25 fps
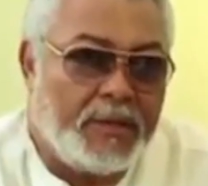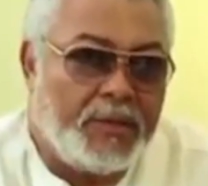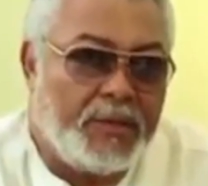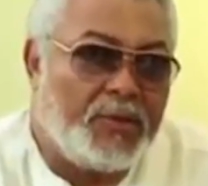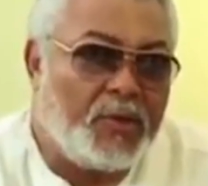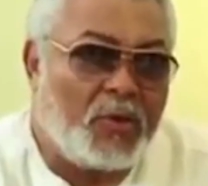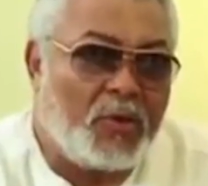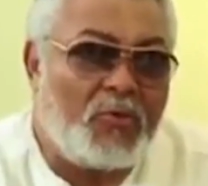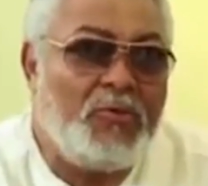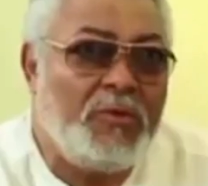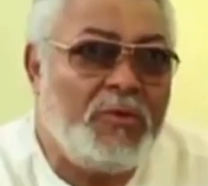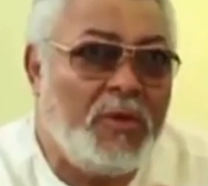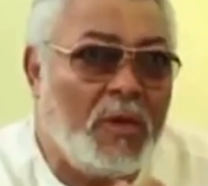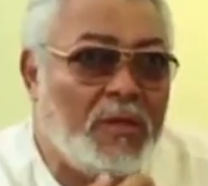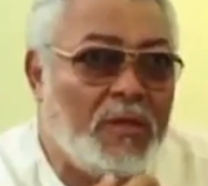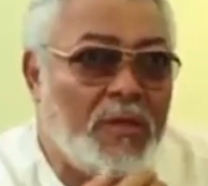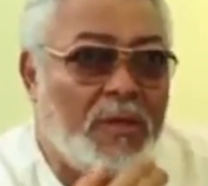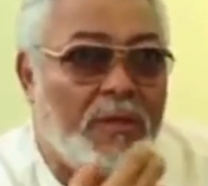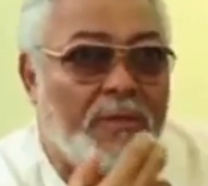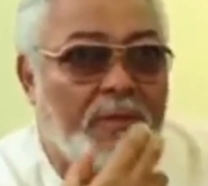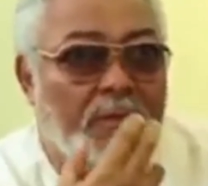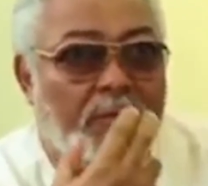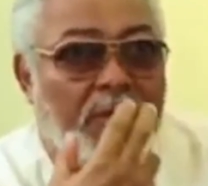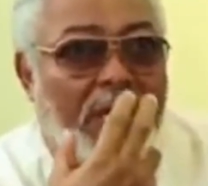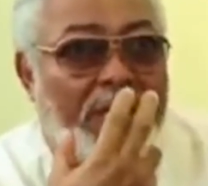you don't
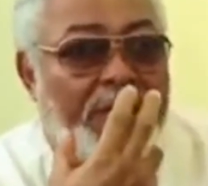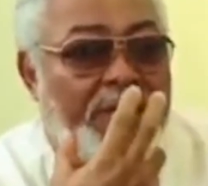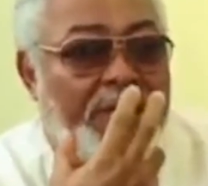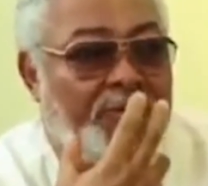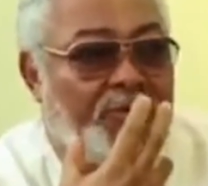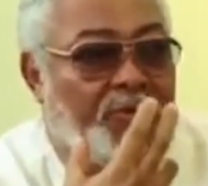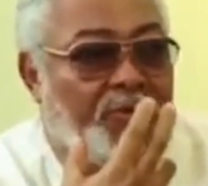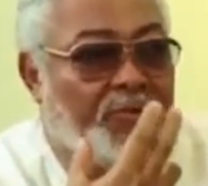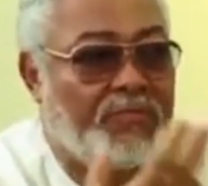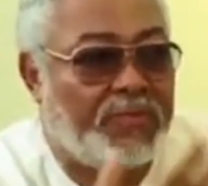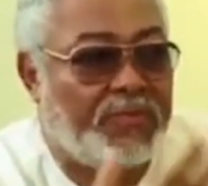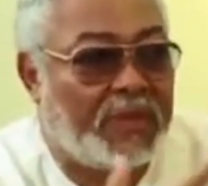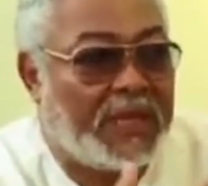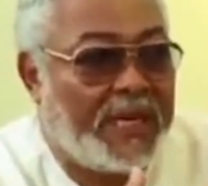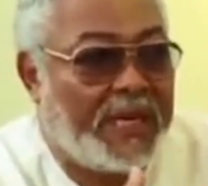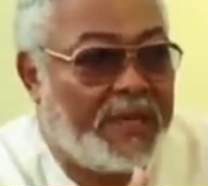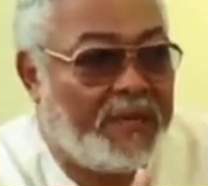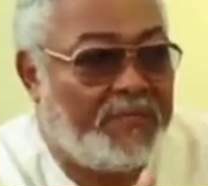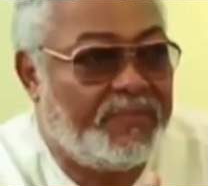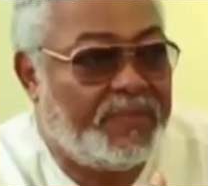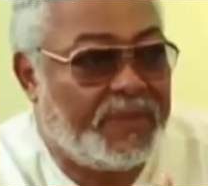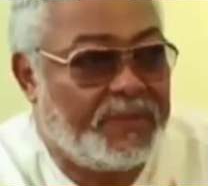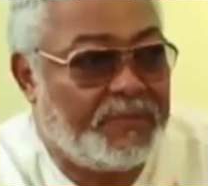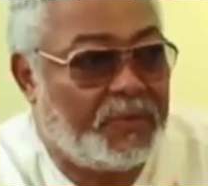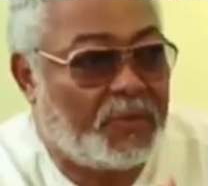run into
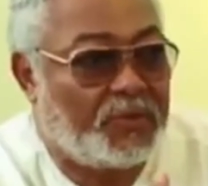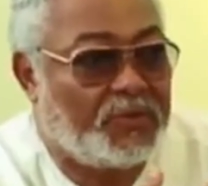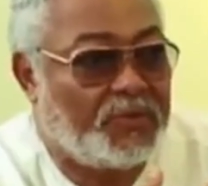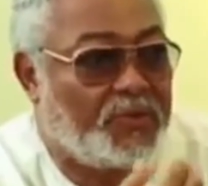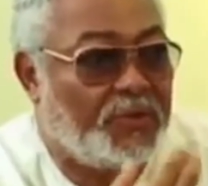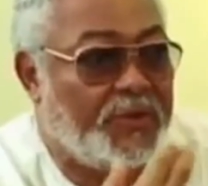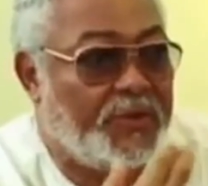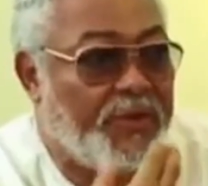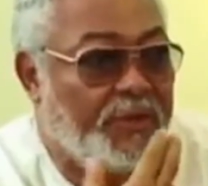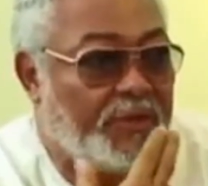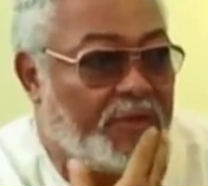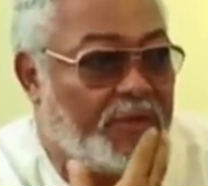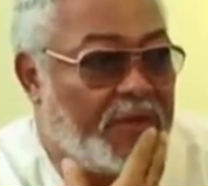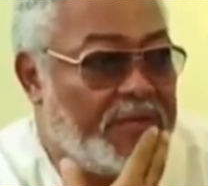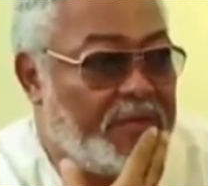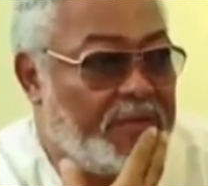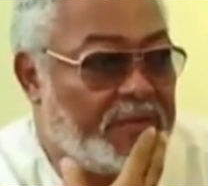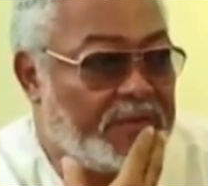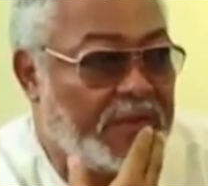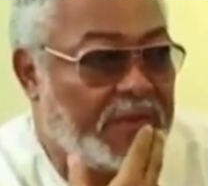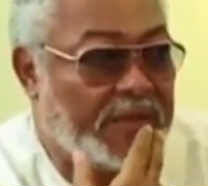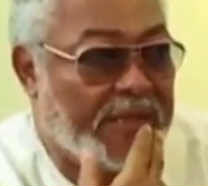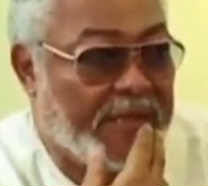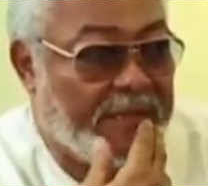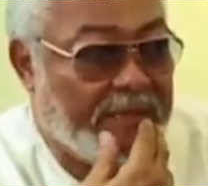blind people doing
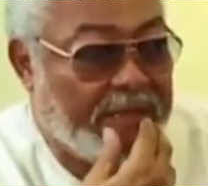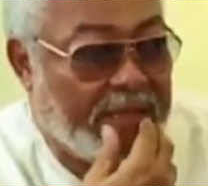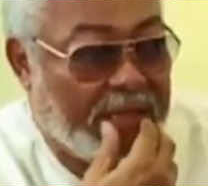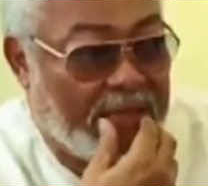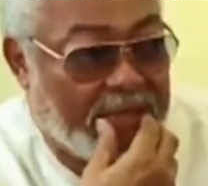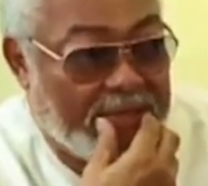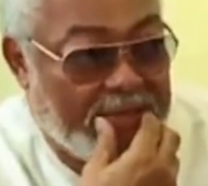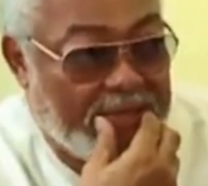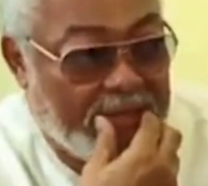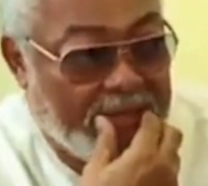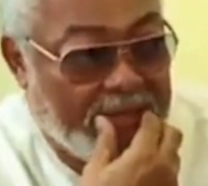things like that.